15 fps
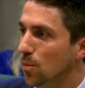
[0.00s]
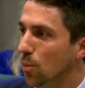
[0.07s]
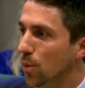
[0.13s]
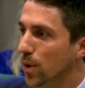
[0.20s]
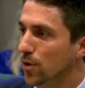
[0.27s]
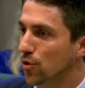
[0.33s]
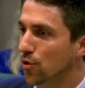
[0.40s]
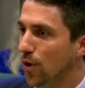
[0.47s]

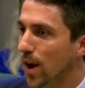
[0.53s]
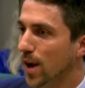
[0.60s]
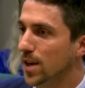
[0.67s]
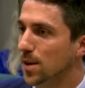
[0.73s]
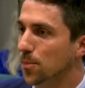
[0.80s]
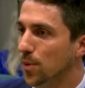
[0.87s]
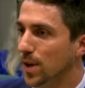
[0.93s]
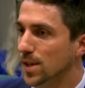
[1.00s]
we are trying
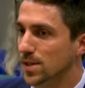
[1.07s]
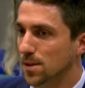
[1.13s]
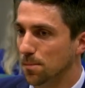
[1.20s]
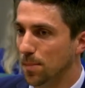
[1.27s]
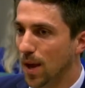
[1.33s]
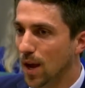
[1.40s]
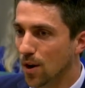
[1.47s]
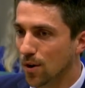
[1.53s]
to bring some
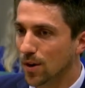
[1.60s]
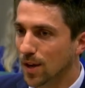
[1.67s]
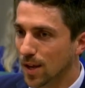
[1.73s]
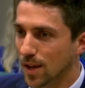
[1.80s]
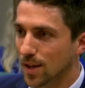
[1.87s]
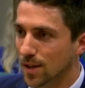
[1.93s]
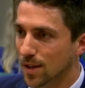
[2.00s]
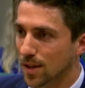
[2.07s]

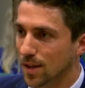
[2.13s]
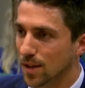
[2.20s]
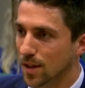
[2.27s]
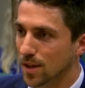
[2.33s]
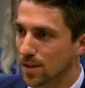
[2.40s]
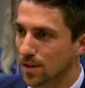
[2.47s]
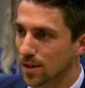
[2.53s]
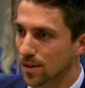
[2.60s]
parity
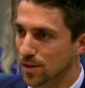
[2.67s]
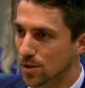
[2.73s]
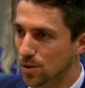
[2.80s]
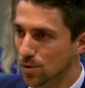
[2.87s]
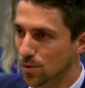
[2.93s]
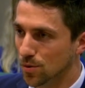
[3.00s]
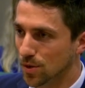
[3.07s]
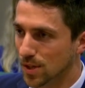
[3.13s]

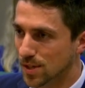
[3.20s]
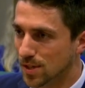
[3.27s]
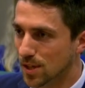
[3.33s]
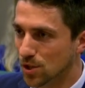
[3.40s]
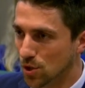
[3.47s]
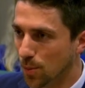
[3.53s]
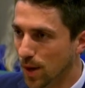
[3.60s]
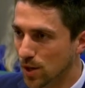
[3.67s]
into this
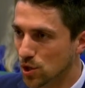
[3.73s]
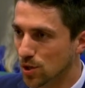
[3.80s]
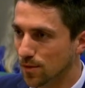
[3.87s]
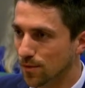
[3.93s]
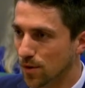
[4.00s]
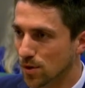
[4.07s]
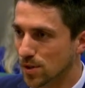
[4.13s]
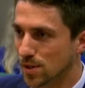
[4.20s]
situation
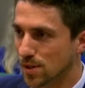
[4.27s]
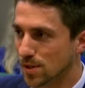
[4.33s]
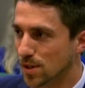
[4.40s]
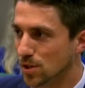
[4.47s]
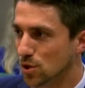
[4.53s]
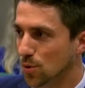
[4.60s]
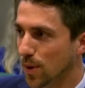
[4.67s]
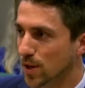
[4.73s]
versus a
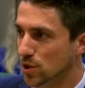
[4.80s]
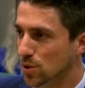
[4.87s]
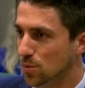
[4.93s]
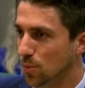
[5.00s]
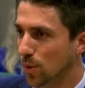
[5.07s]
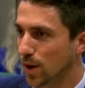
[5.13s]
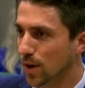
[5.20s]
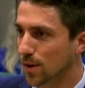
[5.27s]

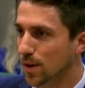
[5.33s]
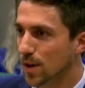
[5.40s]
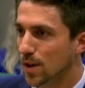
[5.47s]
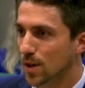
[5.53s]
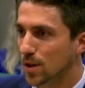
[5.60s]
situation where